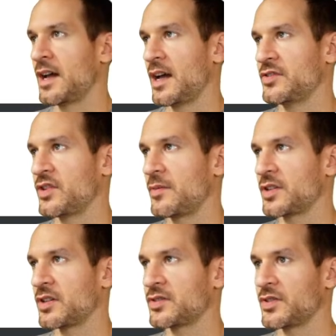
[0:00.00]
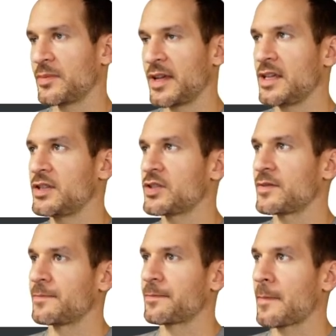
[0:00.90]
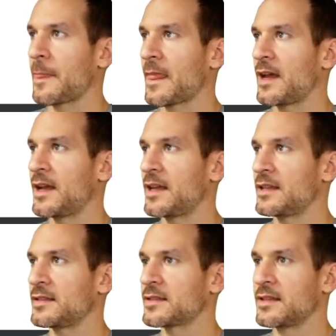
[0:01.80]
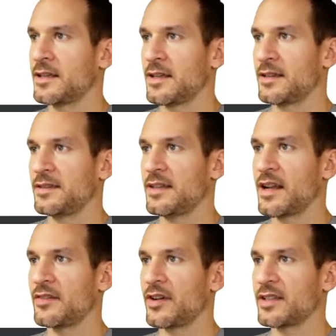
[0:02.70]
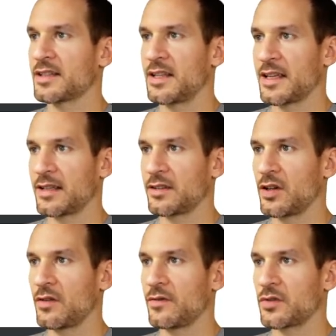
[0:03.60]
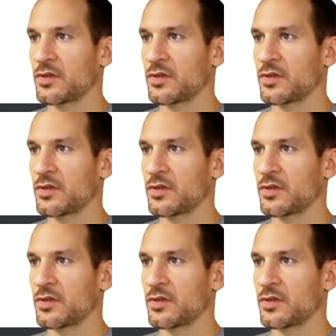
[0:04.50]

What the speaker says: I drop it onto the page and then I right click and go for